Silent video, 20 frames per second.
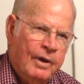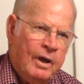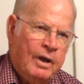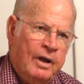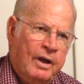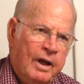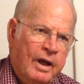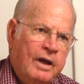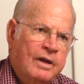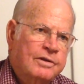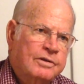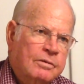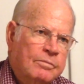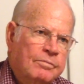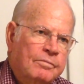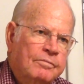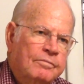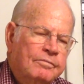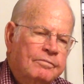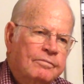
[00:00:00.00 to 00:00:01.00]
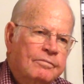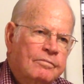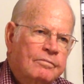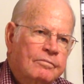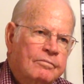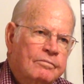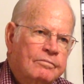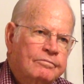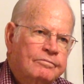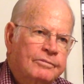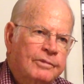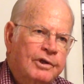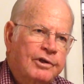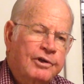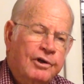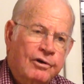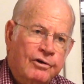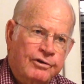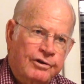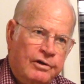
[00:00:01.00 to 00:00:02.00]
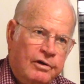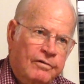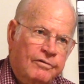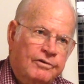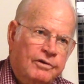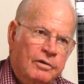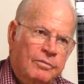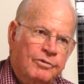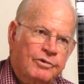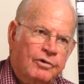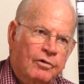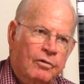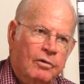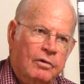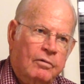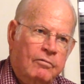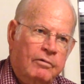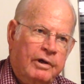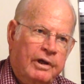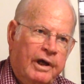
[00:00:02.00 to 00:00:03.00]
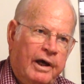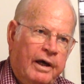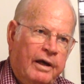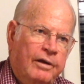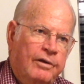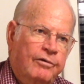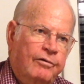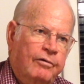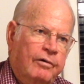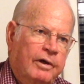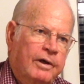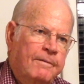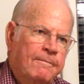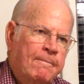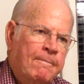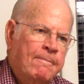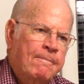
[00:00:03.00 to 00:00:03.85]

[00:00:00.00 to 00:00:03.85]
and it had some detergent of some sort we'd add to it,